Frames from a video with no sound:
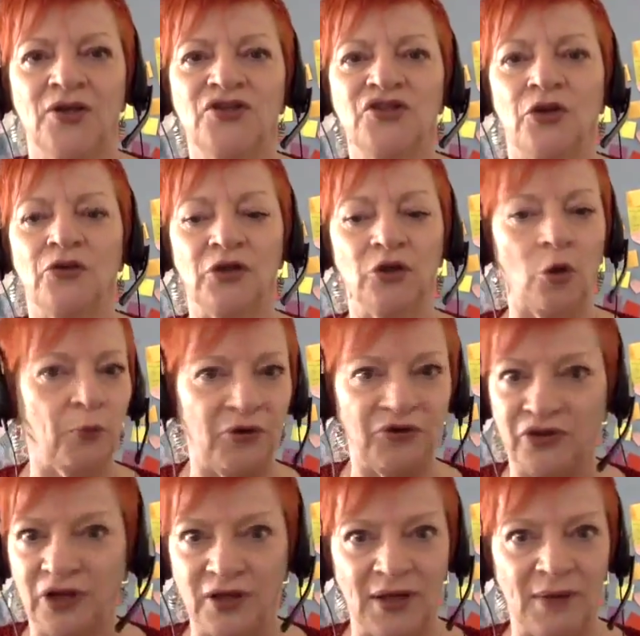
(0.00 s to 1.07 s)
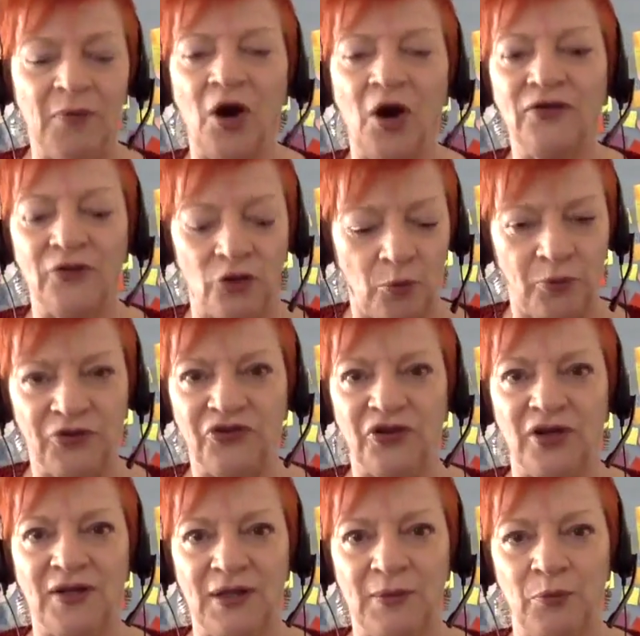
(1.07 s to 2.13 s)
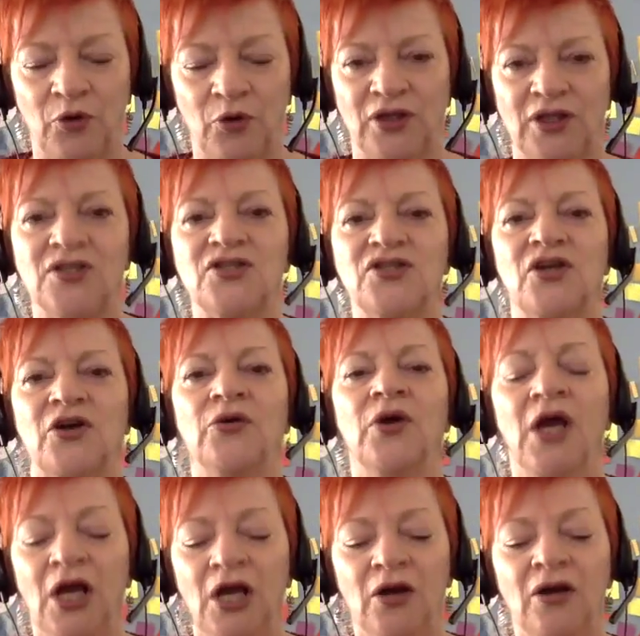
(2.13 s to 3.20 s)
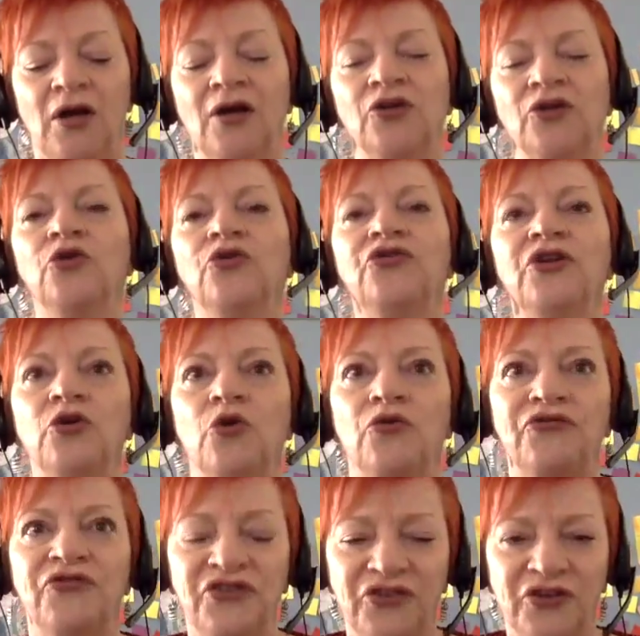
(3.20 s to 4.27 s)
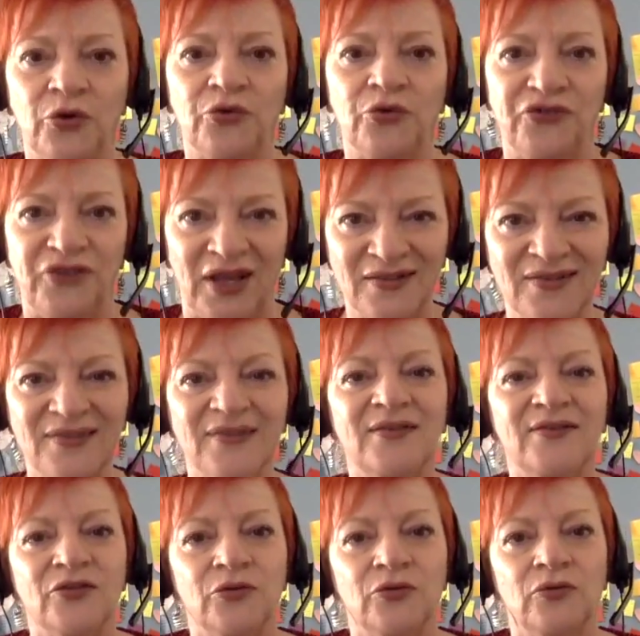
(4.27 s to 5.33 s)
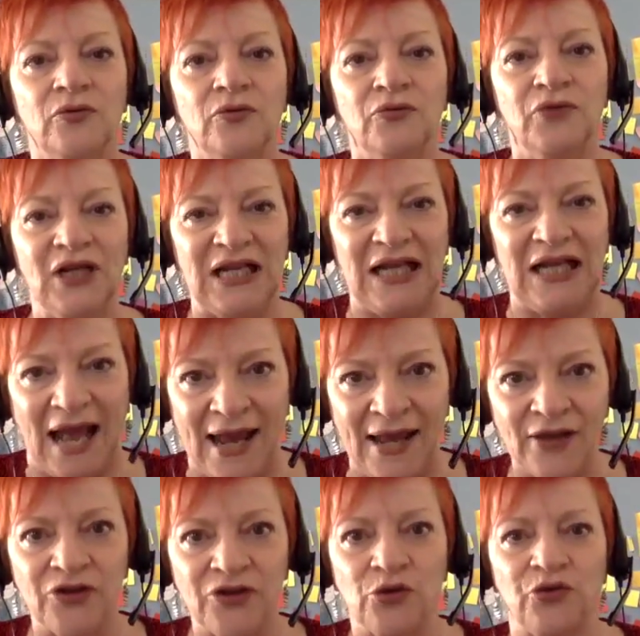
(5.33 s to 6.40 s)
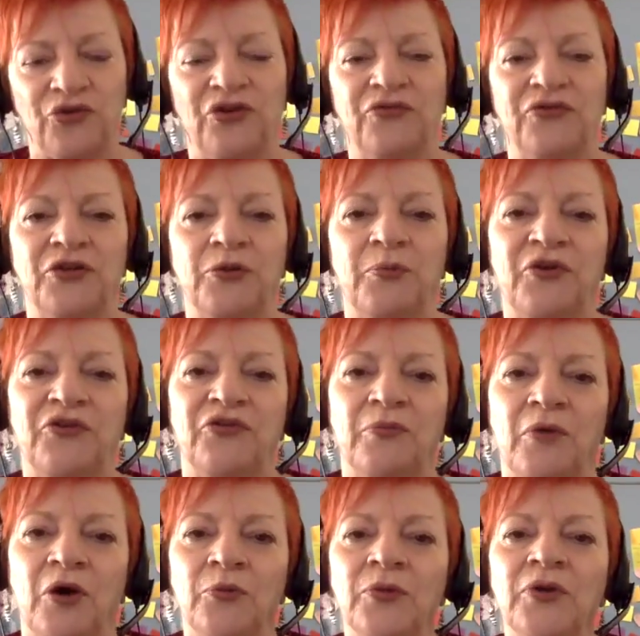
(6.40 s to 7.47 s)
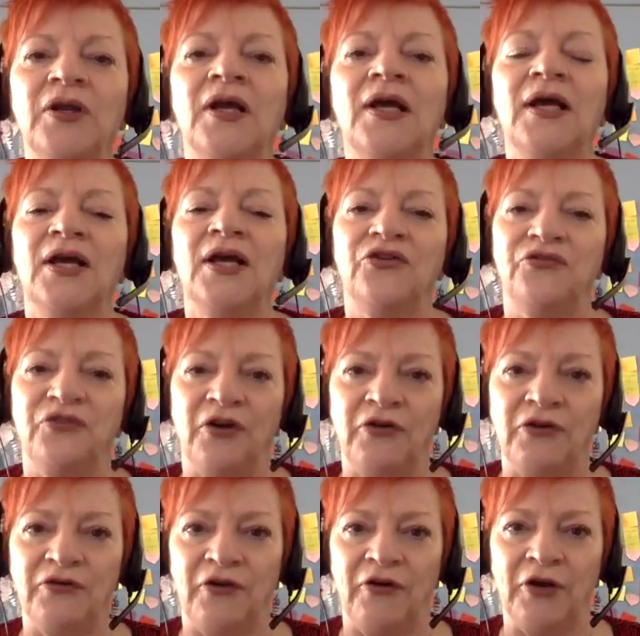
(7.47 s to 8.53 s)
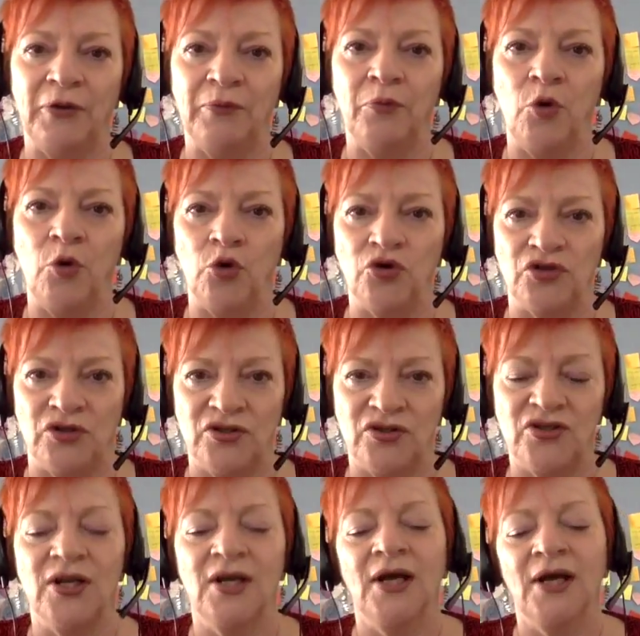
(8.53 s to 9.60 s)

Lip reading: So they're not present in their mind, they're not present in their bodies. So using your physical senses to really anchor yourself in the present moment is very, very important.